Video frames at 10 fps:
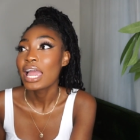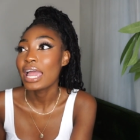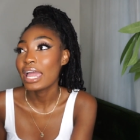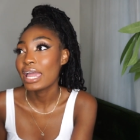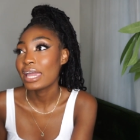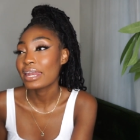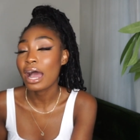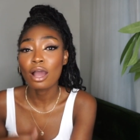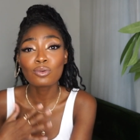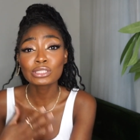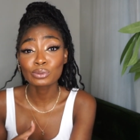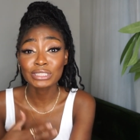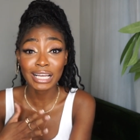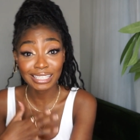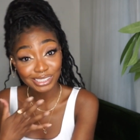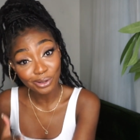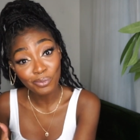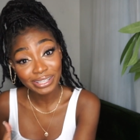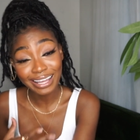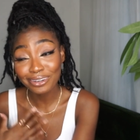and I always wish I had
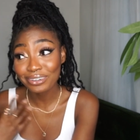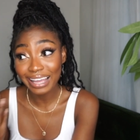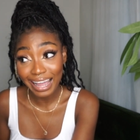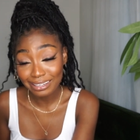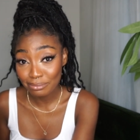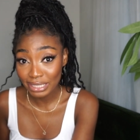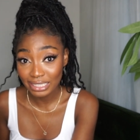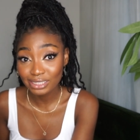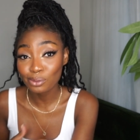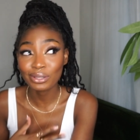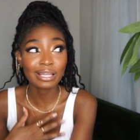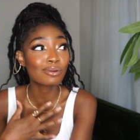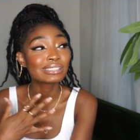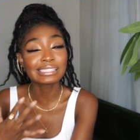someone that could guide me, someone that was